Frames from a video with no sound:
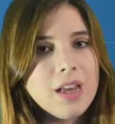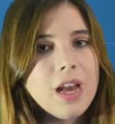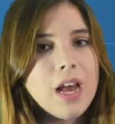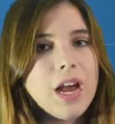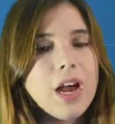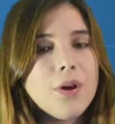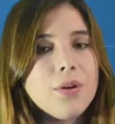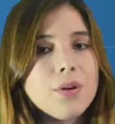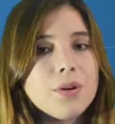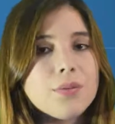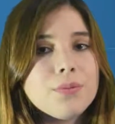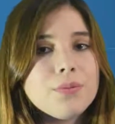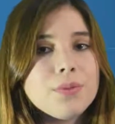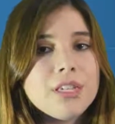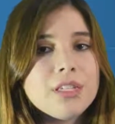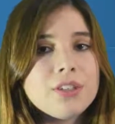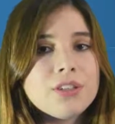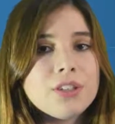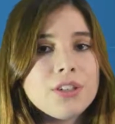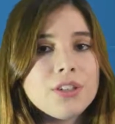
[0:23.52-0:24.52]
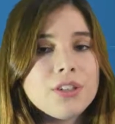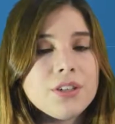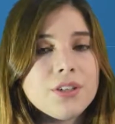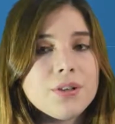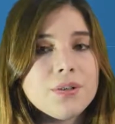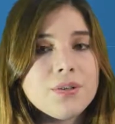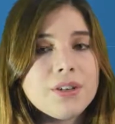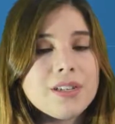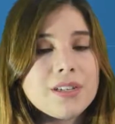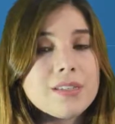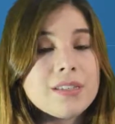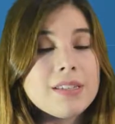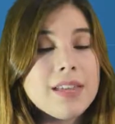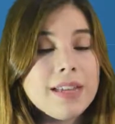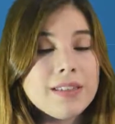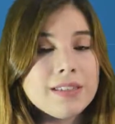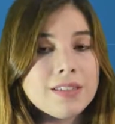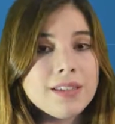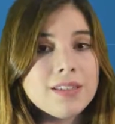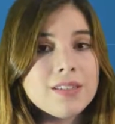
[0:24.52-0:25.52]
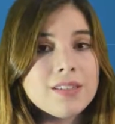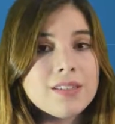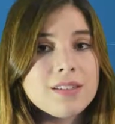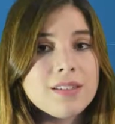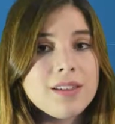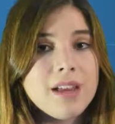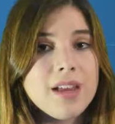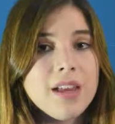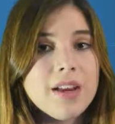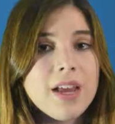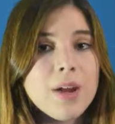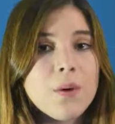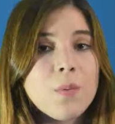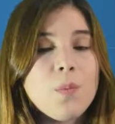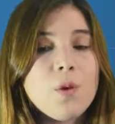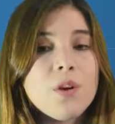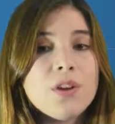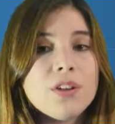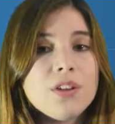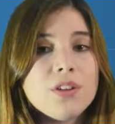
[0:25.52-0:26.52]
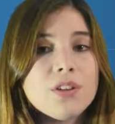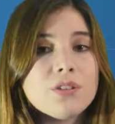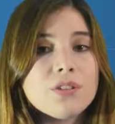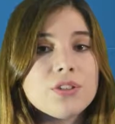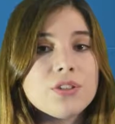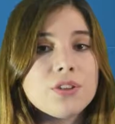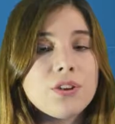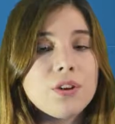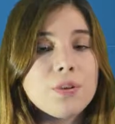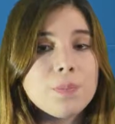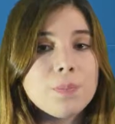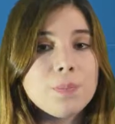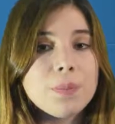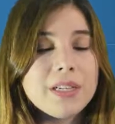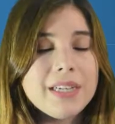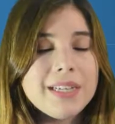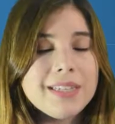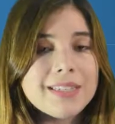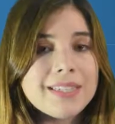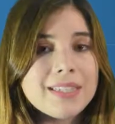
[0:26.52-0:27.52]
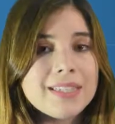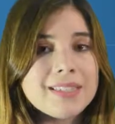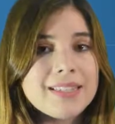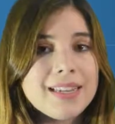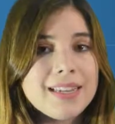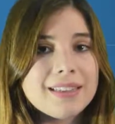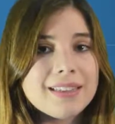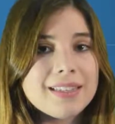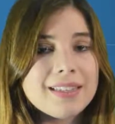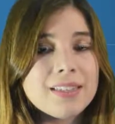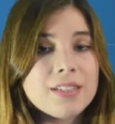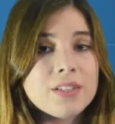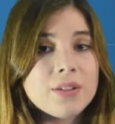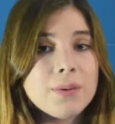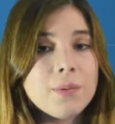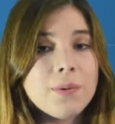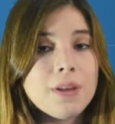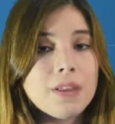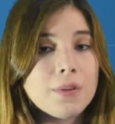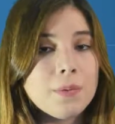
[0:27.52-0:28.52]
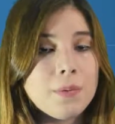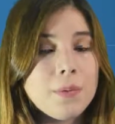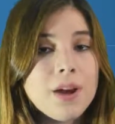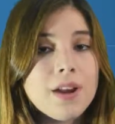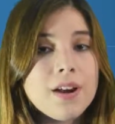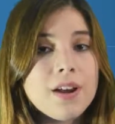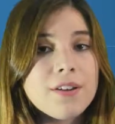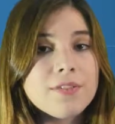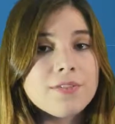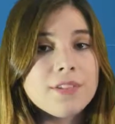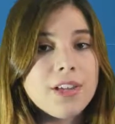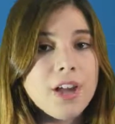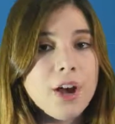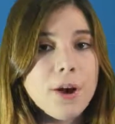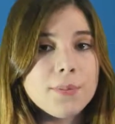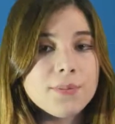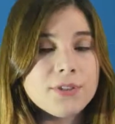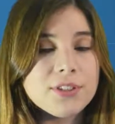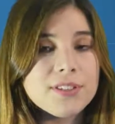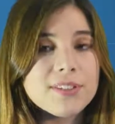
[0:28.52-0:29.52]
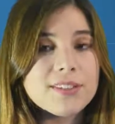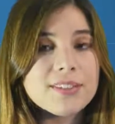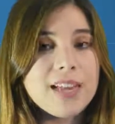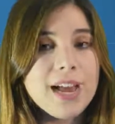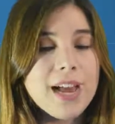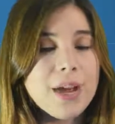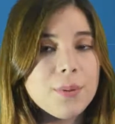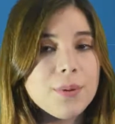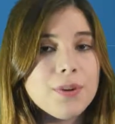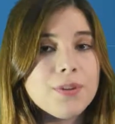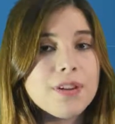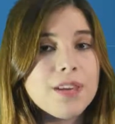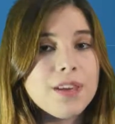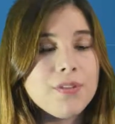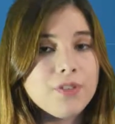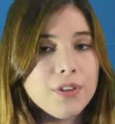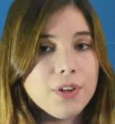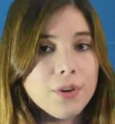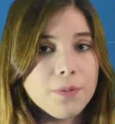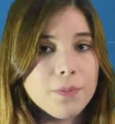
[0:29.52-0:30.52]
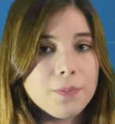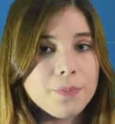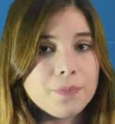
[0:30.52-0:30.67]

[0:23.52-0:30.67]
I will read to you a sentence and I want you to complete the sentence with one of the options I will give you.